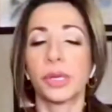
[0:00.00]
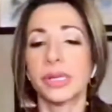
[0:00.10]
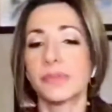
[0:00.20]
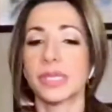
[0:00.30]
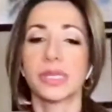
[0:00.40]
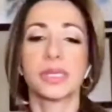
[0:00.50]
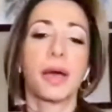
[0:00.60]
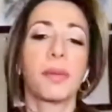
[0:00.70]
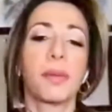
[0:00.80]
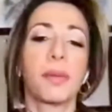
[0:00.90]
Christmas
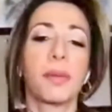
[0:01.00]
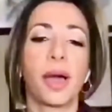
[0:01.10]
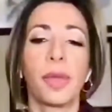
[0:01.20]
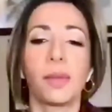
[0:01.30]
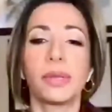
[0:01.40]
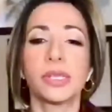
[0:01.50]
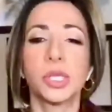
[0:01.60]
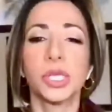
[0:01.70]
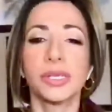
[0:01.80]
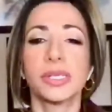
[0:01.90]
is coming up, but
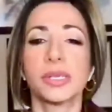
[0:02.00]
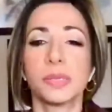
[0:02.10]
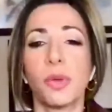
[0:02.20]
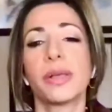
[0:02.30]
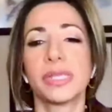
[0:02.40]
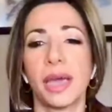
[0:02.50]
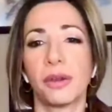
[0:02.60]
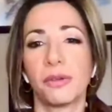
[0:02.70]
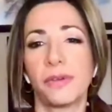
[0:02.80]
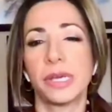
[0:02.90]
it's just a small
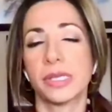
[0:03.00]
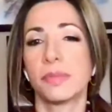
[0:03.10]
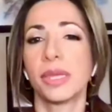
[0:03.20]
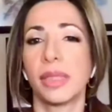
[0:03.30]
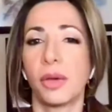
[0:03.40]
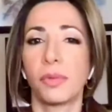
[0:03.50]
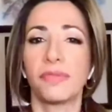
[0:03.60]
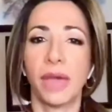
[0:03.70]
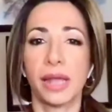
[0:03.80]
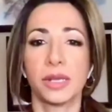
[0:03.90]
sacrifice, something that
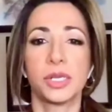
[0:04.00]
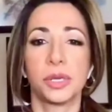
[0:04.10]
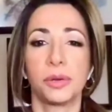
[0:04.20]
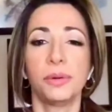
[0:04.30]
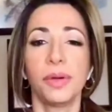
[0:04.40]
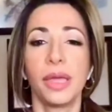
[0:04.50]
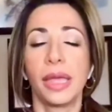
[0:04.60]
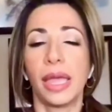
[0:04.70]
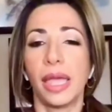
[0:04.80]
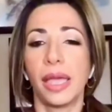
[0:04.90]
we've got to do.
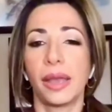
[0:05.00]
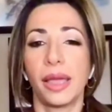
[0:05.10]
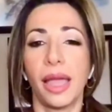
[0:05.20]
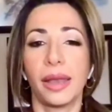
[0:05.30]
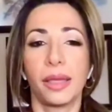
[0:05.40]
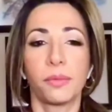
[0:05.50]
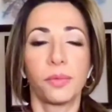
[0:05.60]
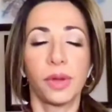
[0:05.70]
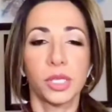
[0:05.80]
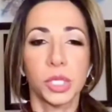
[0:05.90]
And
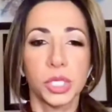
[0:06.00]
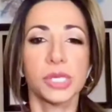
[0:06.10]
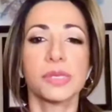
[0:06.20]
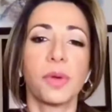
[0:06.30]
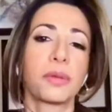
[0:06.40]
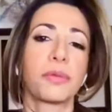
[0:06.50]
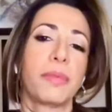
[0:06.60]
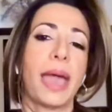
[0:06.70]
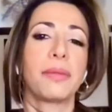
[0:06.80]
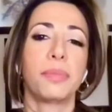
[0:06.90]
I just want to
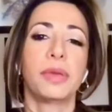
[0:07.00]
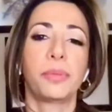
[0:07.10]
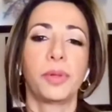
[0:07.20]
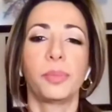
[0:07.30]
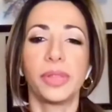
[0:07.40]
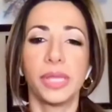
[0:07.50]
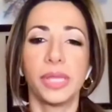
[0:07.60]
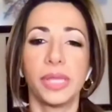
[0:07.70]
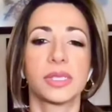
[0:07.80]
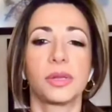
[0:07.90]
remind people,
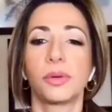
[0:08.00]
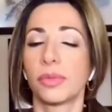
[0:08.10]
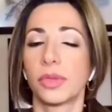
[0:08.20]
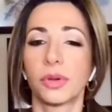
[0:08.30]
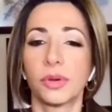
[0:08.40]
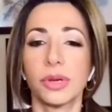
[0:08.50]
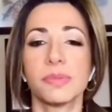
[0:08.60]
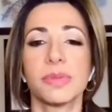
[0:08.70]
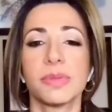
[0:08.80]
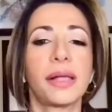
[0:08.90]
please, the
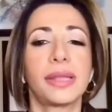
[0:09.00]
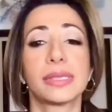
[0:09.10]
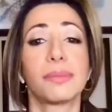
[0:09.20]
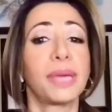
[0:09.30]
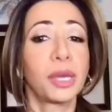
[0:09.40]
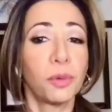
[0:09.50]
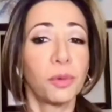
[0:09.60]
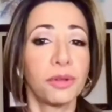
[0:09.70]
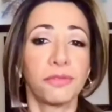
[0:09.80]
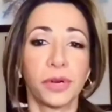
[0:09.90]
Christmas holiday is a big
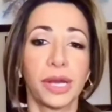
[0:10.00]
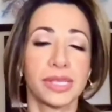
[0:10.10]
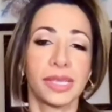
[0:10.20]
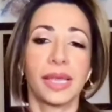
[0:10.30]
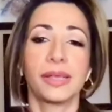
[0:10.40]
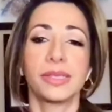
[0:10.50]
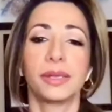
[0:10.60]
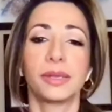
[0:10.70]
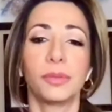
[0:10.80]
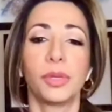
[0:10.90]
one for us in the
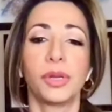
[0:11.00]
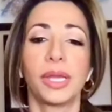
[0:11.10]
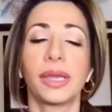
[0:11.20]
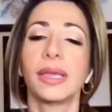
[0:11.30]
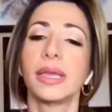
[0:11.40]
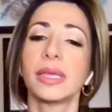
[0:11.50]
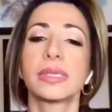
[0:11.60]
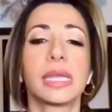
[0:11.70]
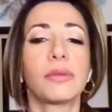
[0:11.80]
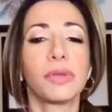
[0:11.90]
Chaldean community.
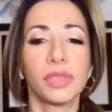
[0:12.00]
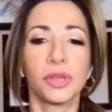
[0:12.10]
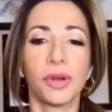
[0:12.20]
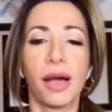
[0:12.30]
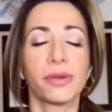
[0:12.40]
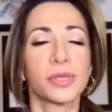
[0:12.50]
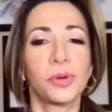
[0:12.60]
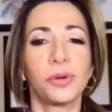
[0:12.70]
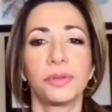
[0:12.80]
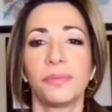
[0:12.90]
Stay within your
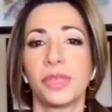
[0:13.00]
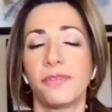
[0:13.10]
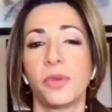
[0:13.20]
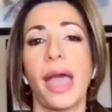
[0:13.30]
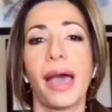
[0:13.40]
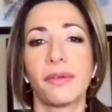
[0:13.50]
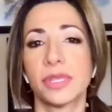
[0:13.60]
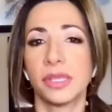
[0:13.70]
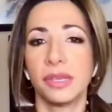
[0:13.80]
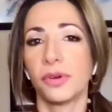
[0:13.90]
household. If you have
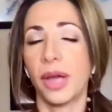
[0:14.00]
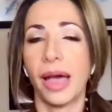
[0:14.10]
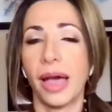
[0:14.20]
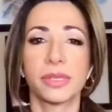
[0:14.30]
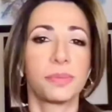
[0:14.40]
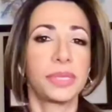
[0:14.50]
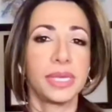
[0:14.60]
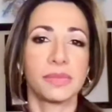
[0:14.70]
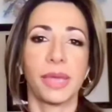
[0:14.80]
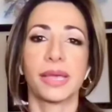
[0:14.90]
to leave your house,
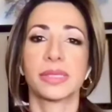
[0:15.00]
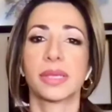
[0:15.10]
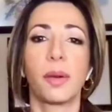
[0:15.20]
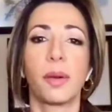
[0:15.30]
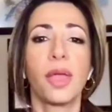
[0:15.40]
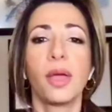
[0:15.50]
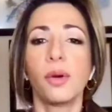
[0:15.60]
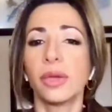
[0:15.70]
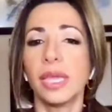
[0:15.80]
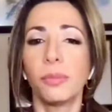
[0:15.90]
please mask up.
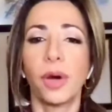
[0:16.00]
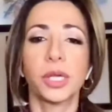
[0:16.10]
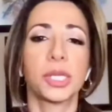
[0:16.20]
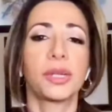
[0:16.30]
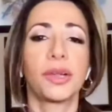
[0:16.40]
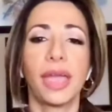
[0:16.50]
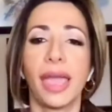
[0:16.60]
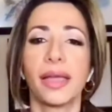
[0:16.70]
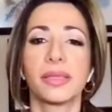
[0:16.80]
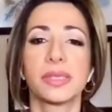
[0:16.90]
Keep washing your
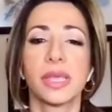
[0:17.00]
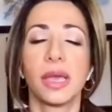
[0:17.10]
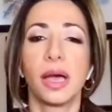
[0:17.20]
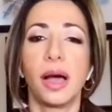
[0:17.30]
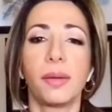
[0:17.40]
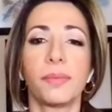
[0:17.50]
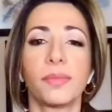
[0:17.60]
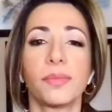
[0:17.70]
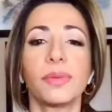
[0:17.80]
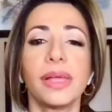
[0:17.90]
hands.
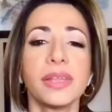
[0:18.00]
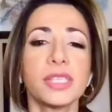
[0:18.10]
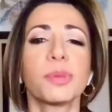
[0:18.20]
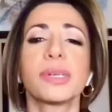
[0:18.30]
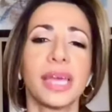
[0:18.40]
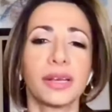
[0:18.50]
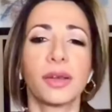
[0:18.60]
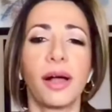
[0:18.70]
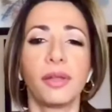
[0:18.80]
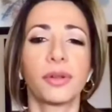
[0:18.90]
Let us protect
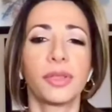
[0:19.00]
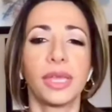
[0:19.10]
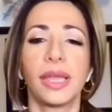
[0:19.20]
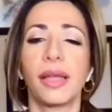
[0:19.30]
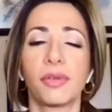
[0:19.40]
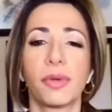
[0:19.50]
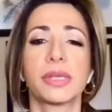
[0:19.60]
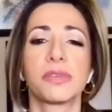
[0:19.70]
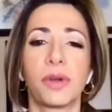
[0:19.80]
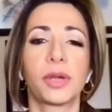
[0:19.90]
our elderly and the
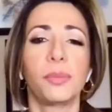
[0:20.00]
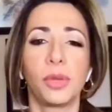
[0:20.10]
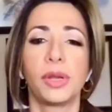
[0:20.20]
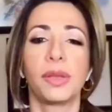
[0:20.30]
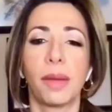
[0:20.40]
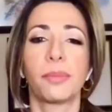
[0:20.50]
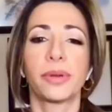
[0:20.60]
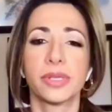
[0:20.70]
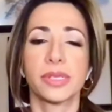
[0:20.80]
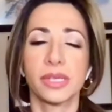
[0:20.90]
rest of our community
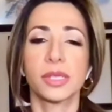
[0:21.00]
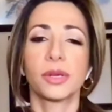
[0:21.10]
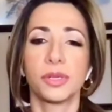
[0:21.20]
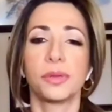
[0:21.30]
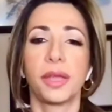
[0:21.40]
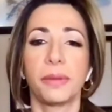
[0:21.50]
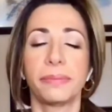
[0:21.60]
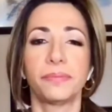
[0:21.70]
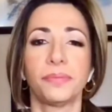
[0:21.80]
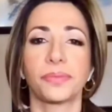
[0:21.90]
members. It's our duty.